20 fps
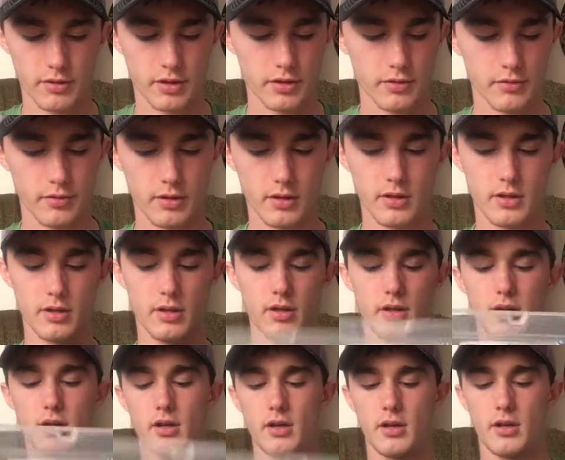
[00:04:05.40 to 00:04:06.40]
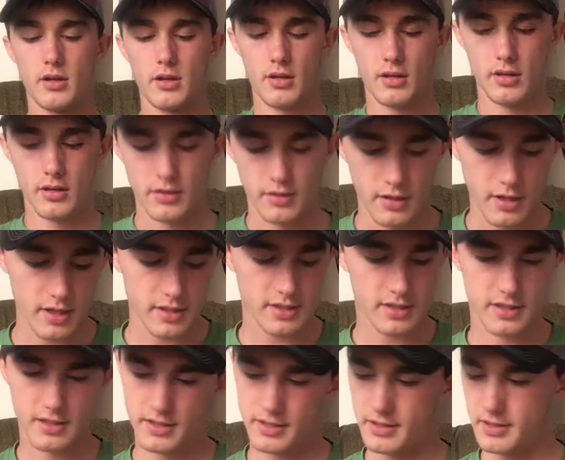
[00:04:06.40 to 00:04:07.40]
to.
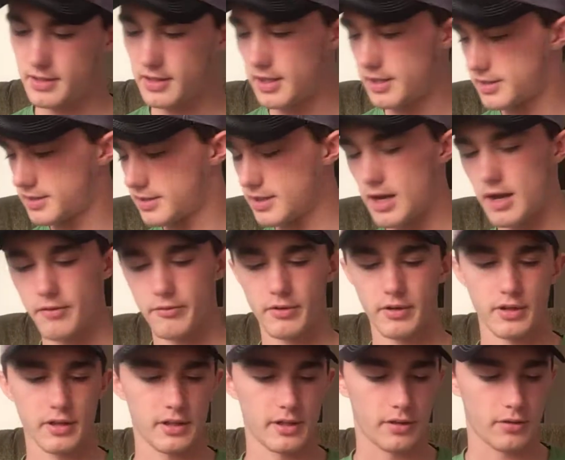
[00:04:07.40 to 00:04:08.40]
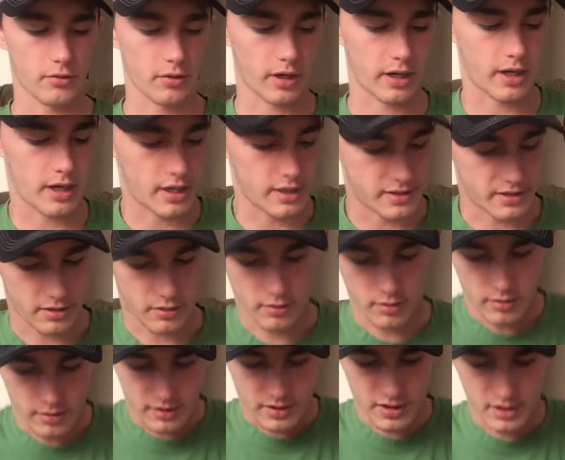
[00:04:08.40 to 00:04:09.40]
This, it's not really organized at
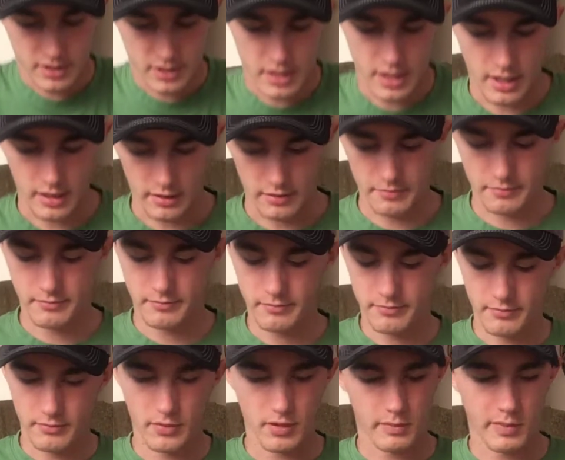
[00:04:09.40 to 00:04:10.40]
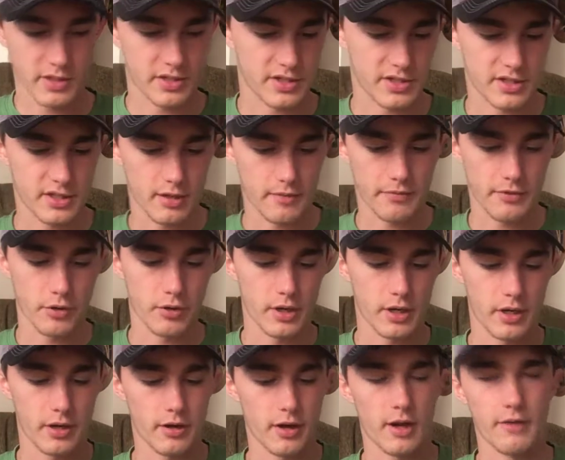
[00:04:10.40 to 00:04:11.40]
all. It's just kind of a bunch of stuff thrown in
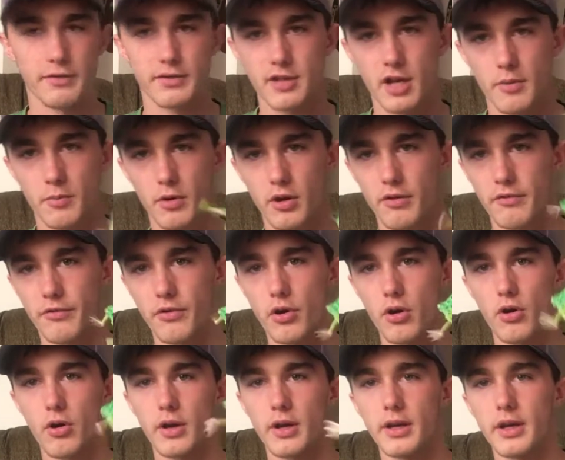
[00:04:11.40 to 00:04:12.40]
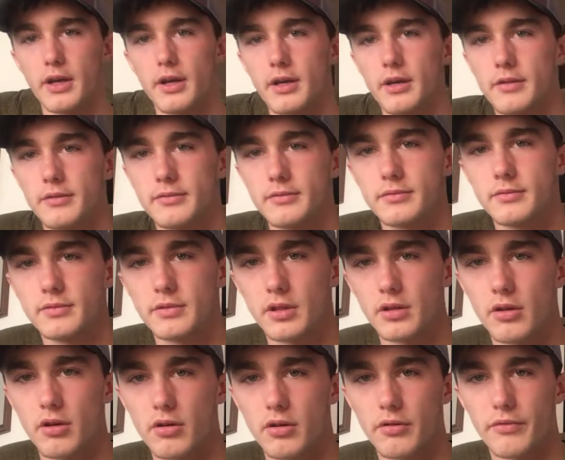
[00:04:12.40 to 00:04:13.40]
here. I have a topwater frog in here, the
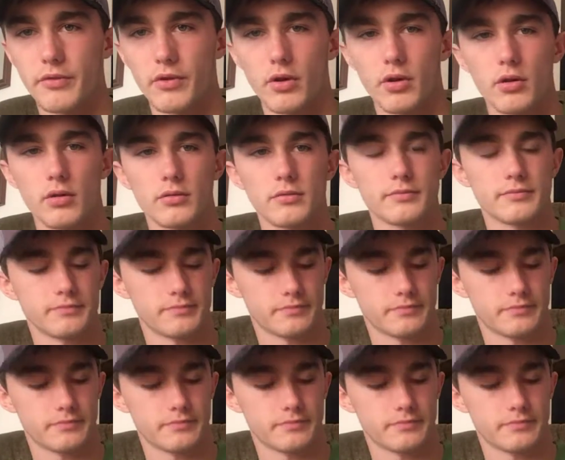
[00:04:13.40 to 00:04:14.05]
lunker frog.